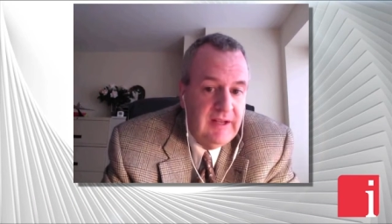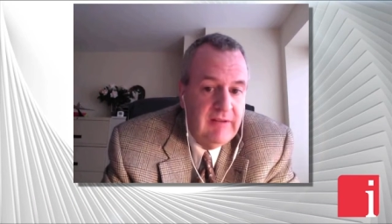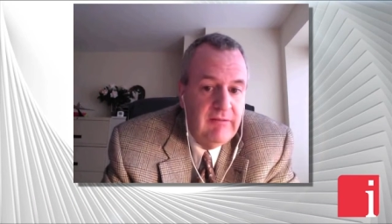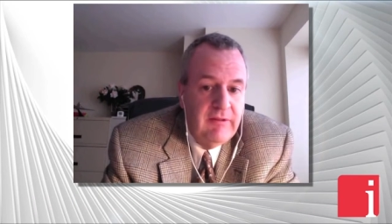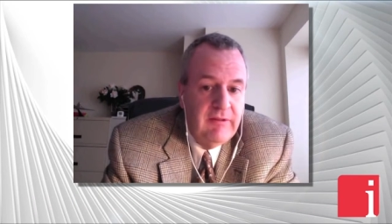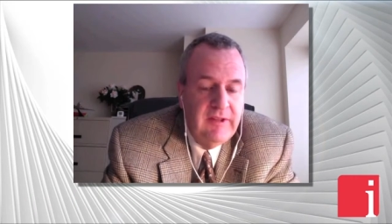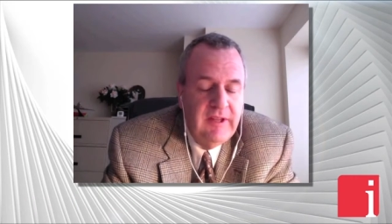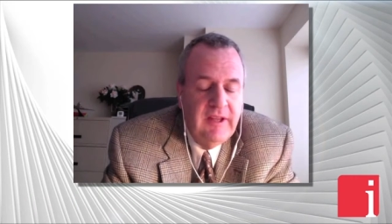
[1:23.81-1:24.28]

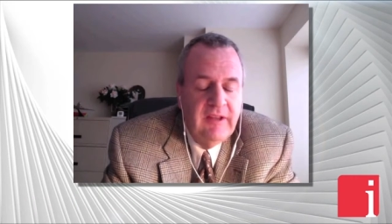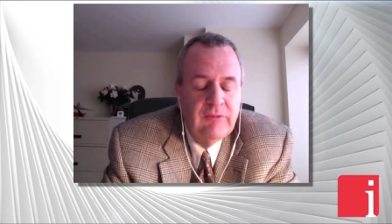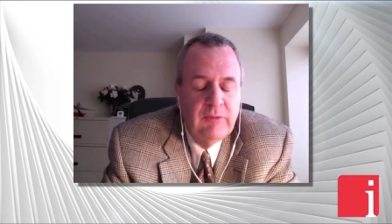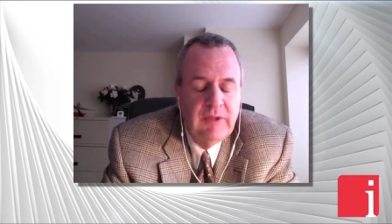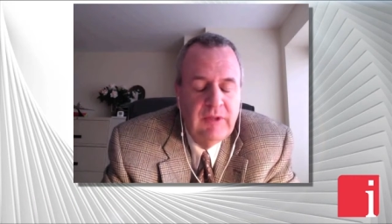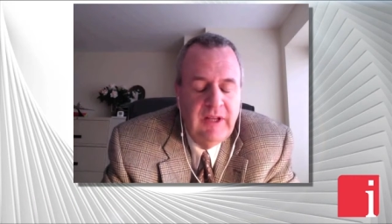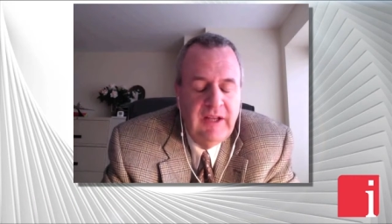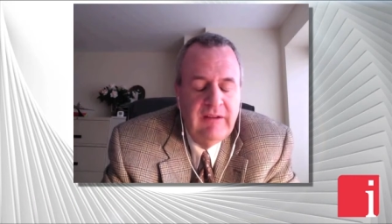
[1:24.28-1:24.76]
Everything
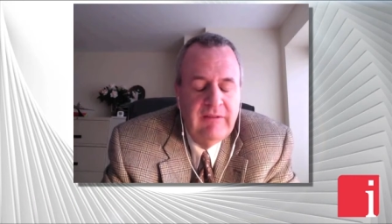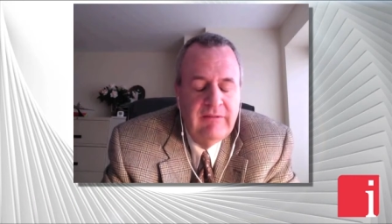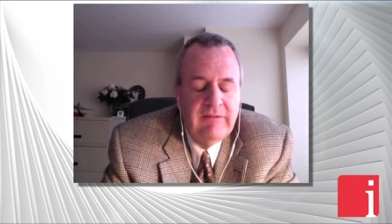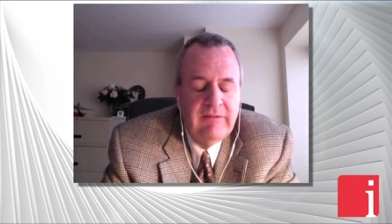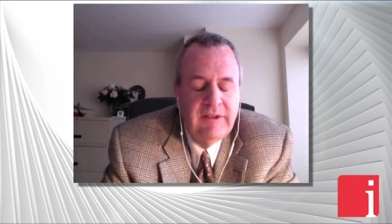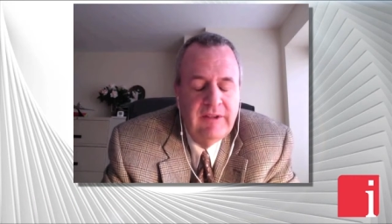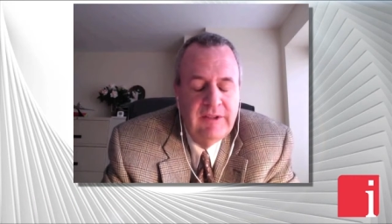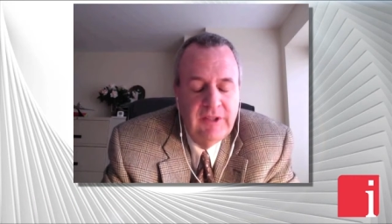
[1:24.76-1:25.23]
else will
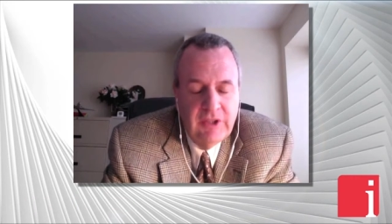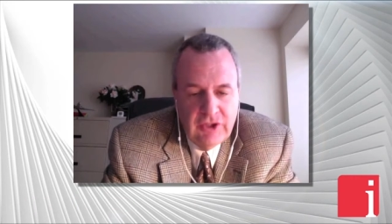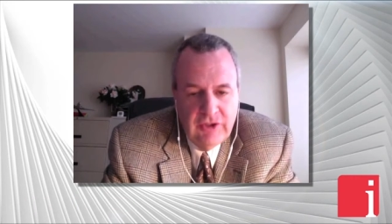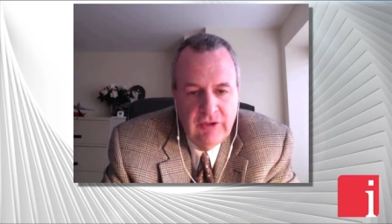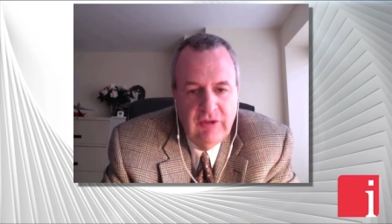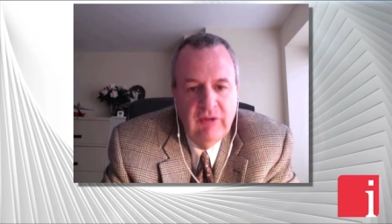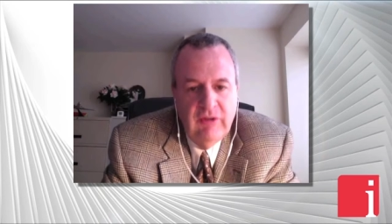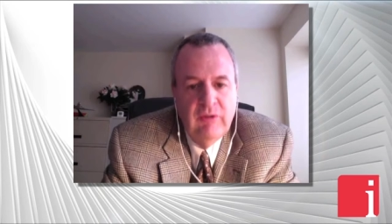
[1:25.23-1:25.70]
have
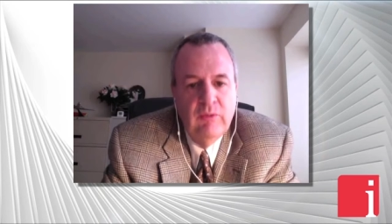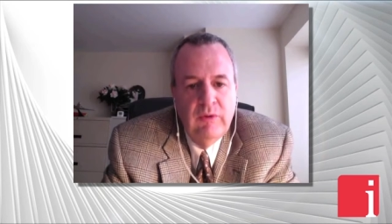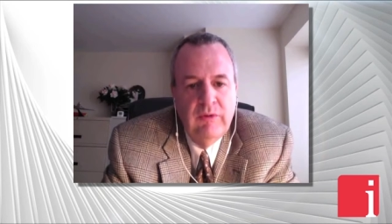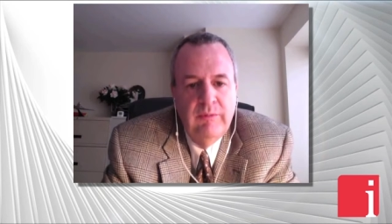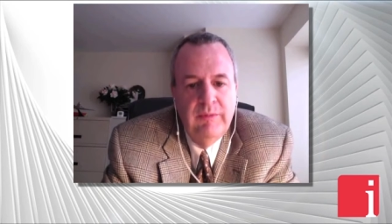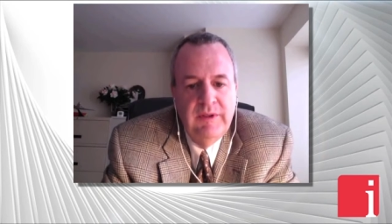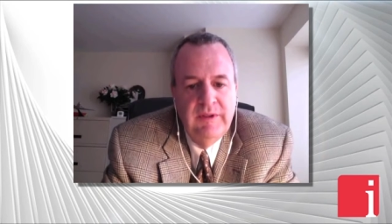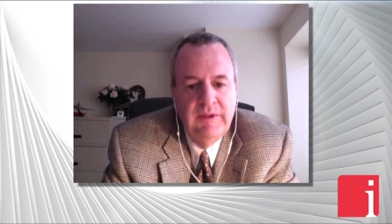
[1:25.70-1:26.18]
additional,
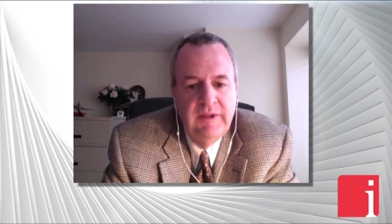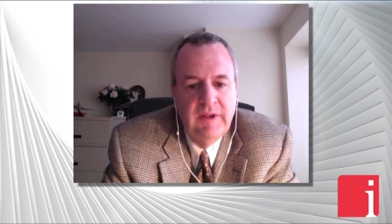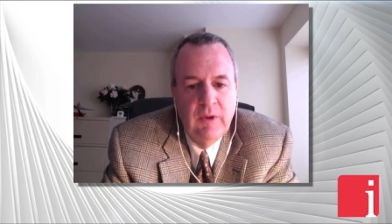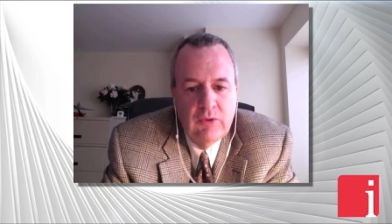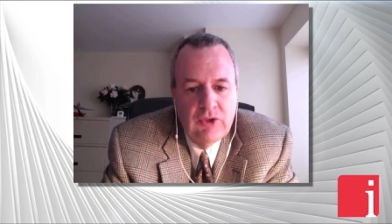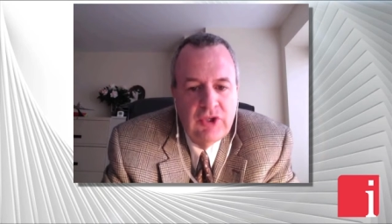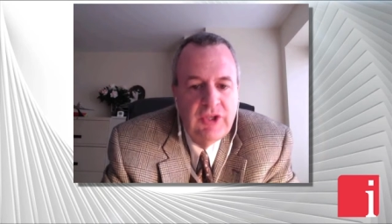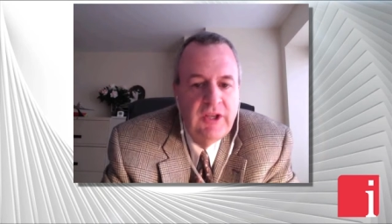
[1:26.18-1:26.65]
will be
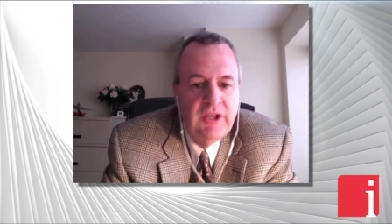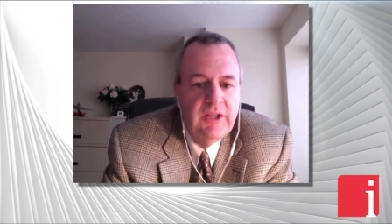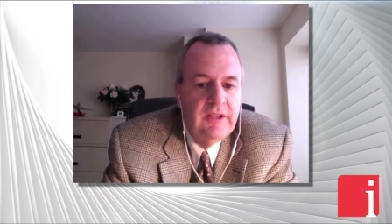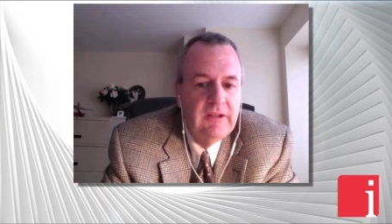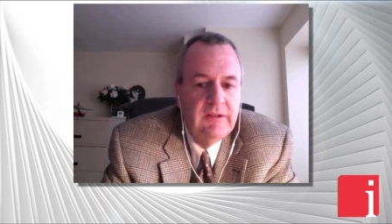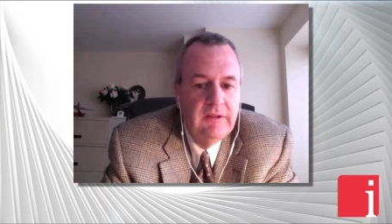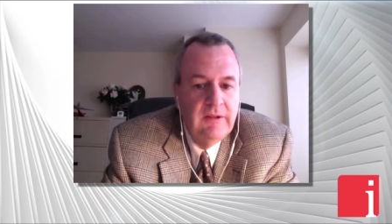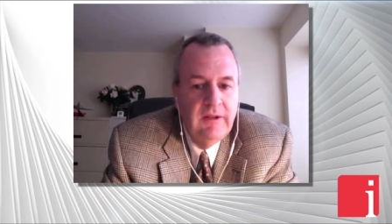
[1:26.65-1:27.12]

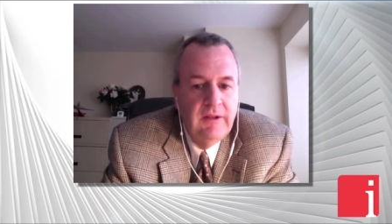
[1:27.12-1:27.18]
negotiated